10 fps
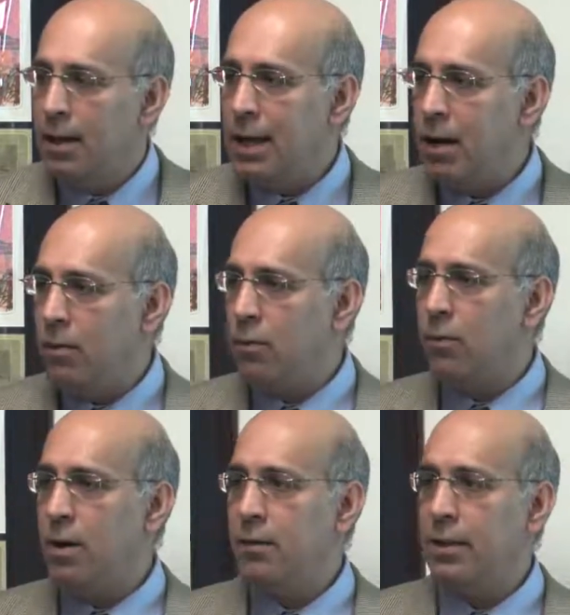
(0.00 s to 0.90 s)
Now,
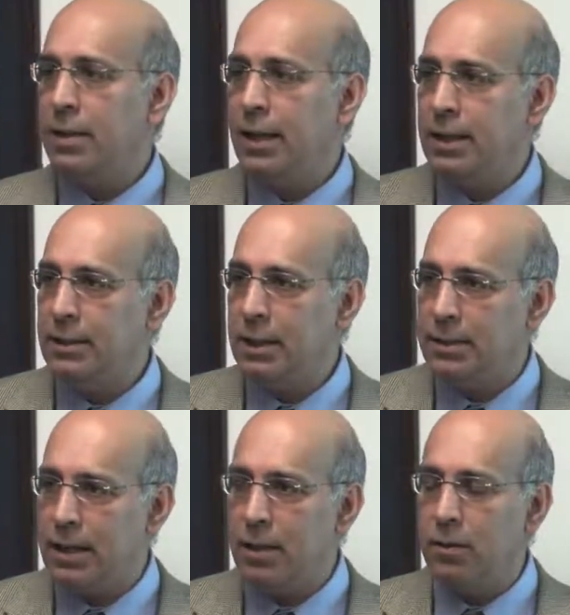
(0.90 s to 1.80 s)
one of the things
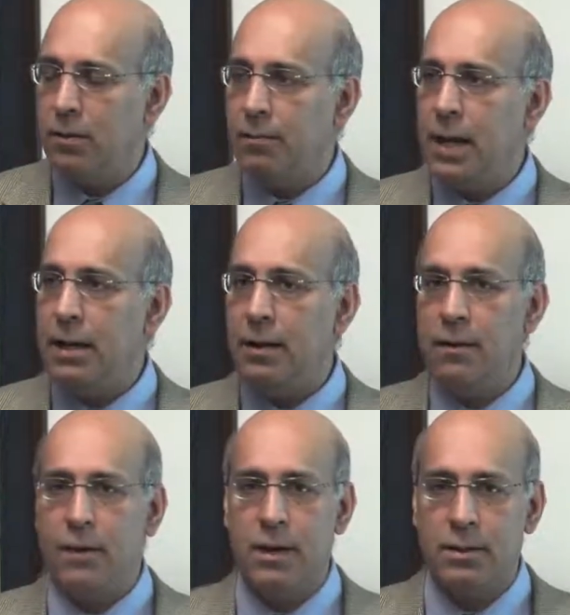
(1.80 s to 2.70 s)
is that many
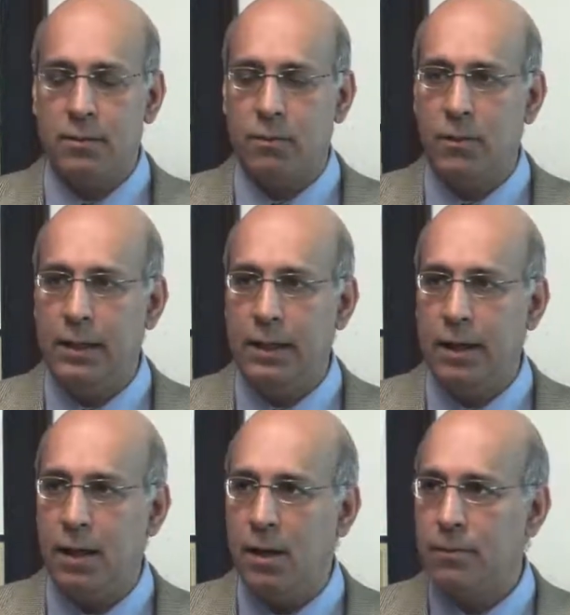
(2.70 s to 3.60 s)
of us,
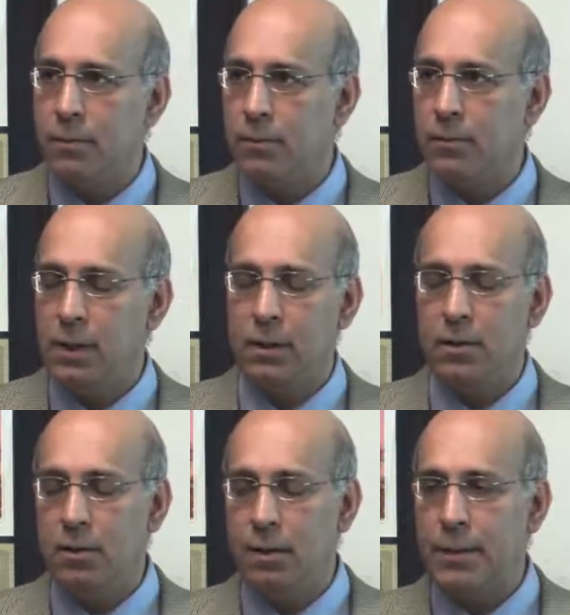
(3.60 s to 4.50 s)
we, um,
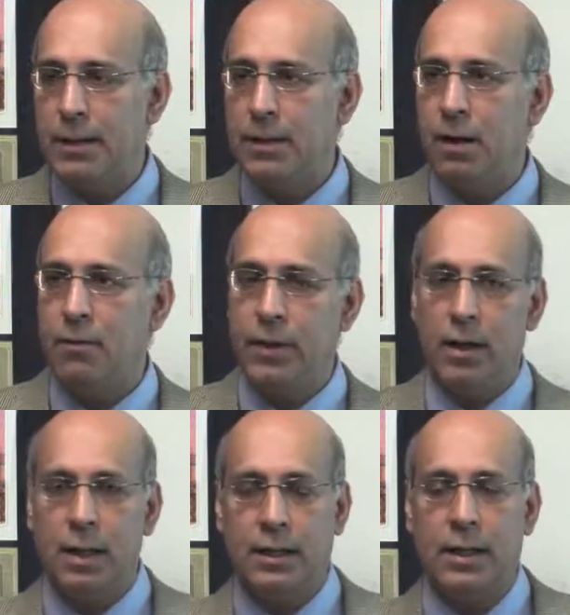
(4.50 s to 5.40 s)
including myself, we
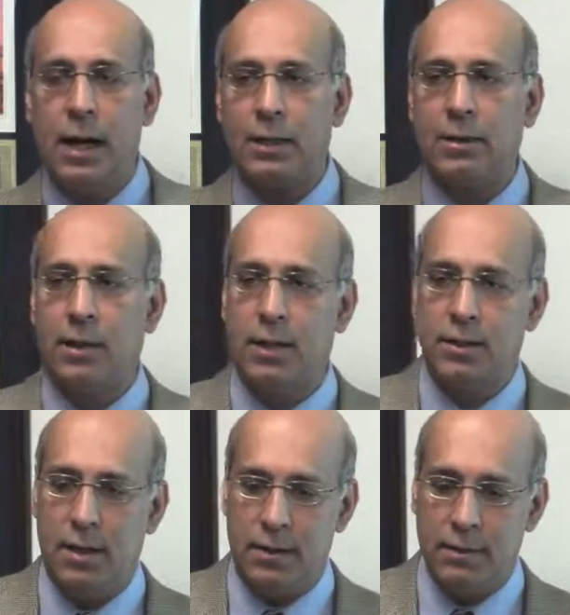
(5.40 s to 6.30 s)
all like to doctor
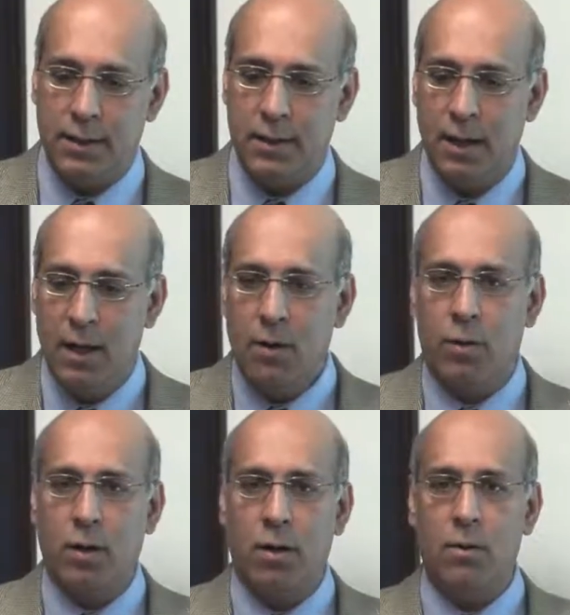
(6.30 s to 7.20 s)
ourselves and
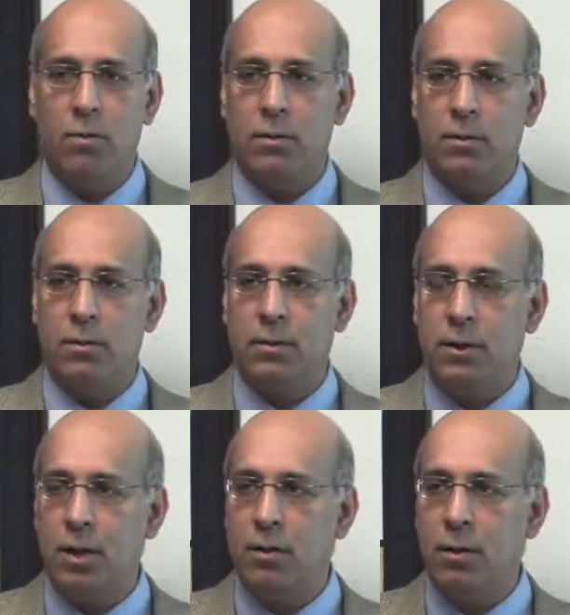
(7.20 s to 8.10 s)
we'll go,
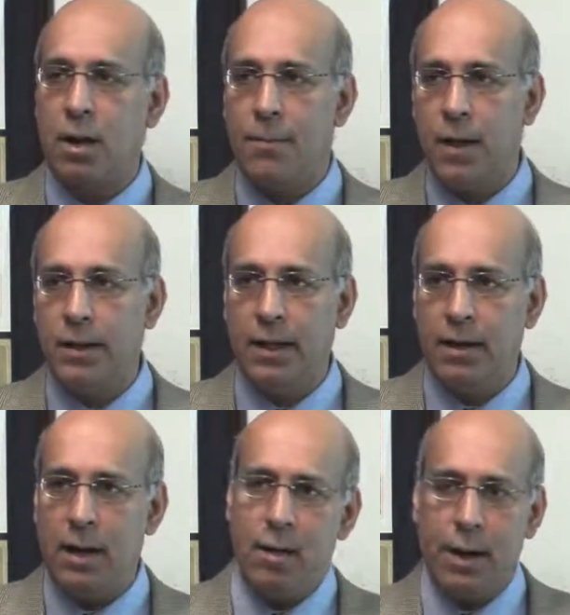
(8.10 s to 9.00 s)
you know, look up on the
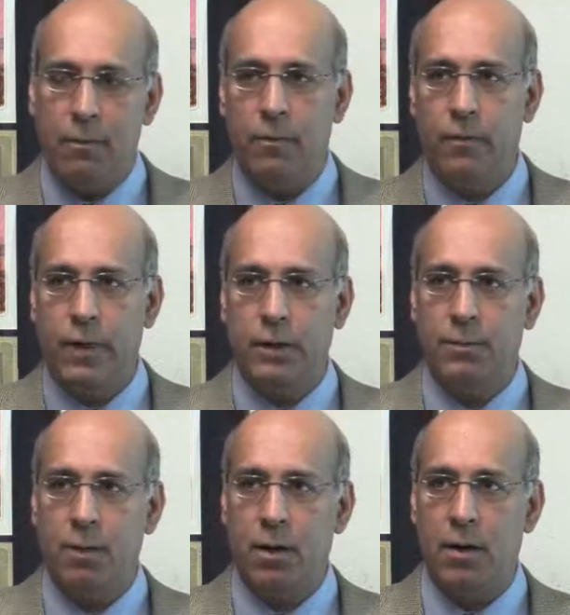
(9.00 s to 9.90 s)
internet, my vision's
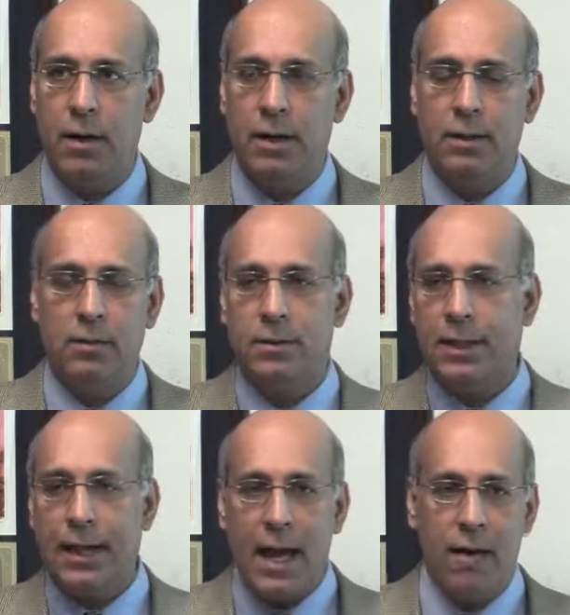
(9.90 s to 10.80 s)
blurry and you'll
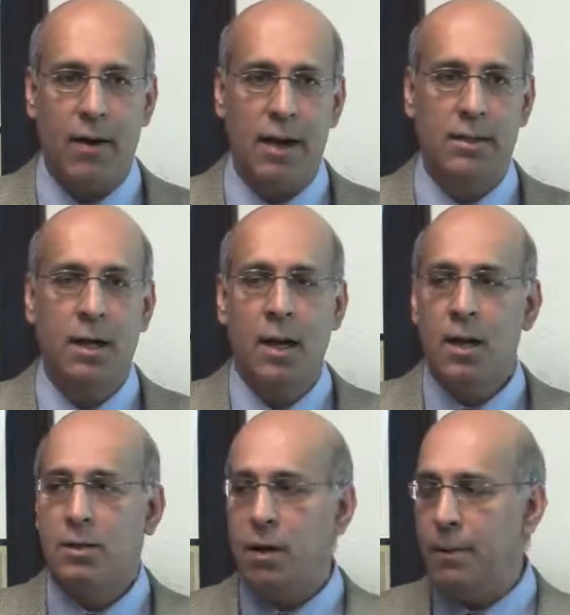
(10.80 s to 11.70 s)
see cataracts.
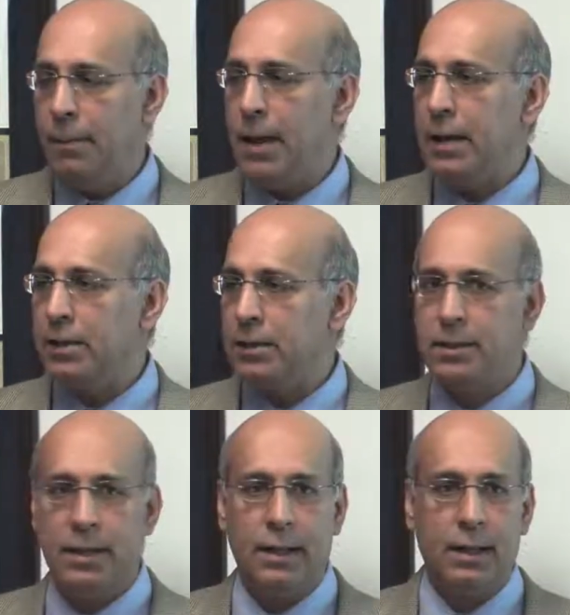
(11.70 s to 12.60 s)
So many
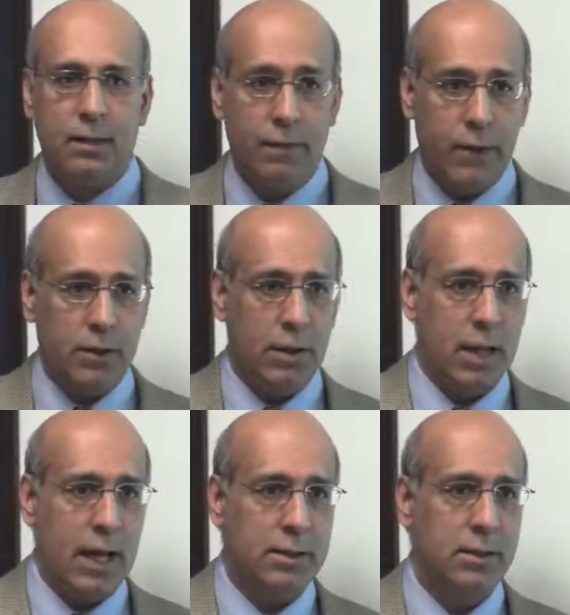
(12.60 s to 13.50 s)
patients think that their vision
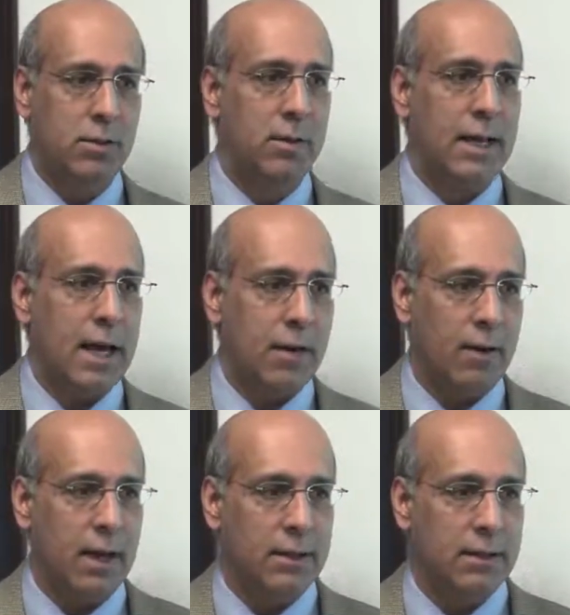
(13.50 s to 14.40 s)
loss is due to
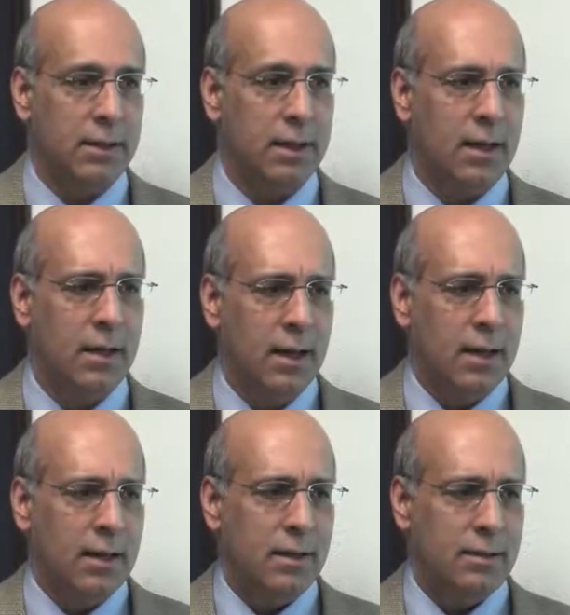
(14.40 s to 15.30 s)
cataracts and uh,
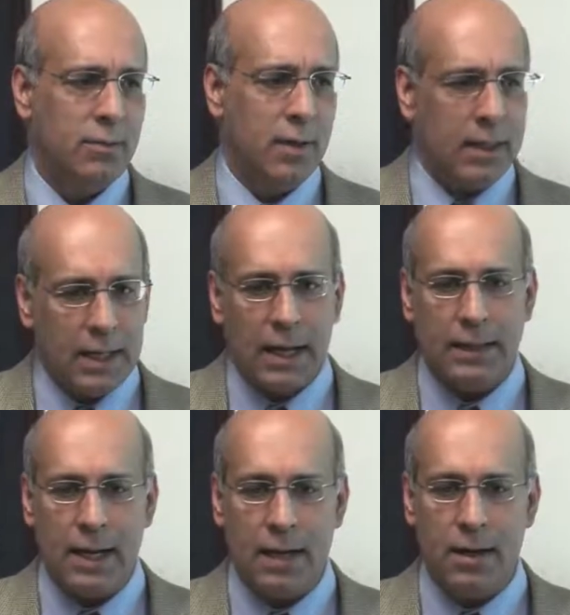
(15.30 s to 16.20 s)
it's really
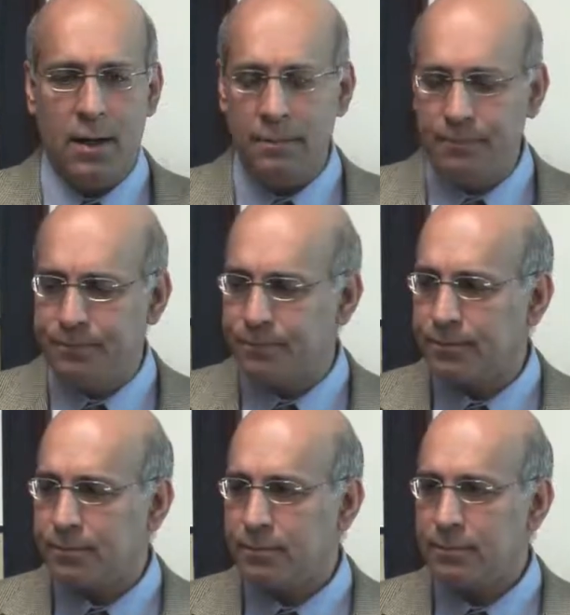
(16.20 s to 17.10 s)
not that, um,
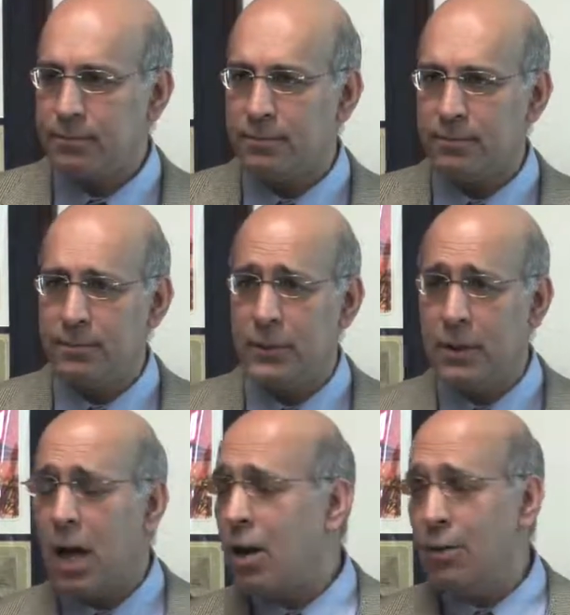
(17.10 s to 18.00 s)

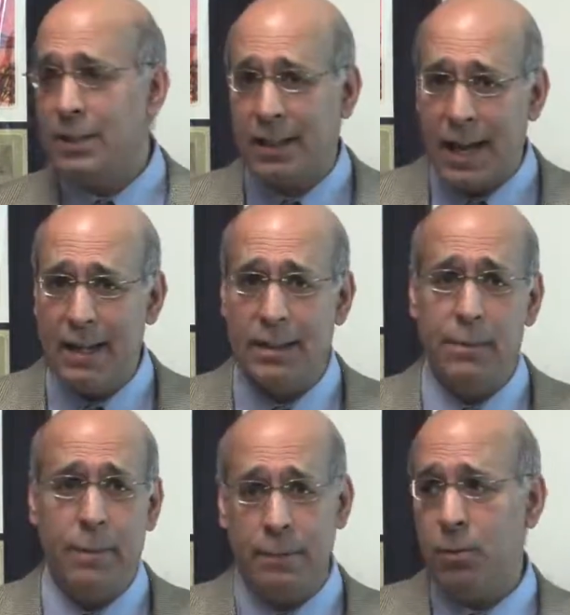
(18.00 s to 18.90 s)
not always the case. And
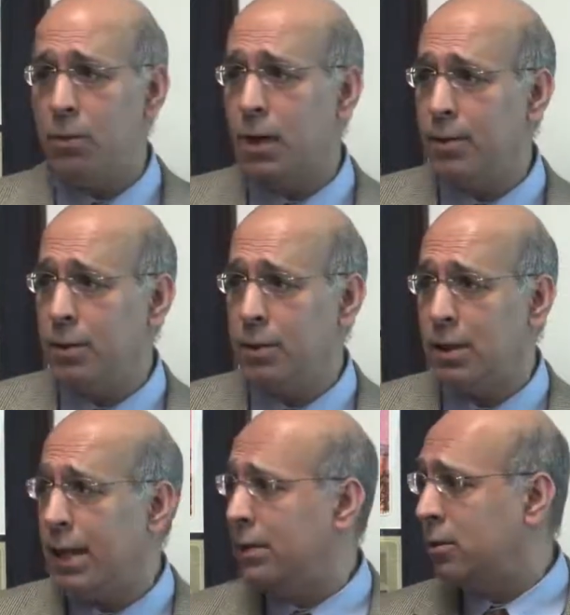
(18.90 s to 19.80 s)
then people will come to us late.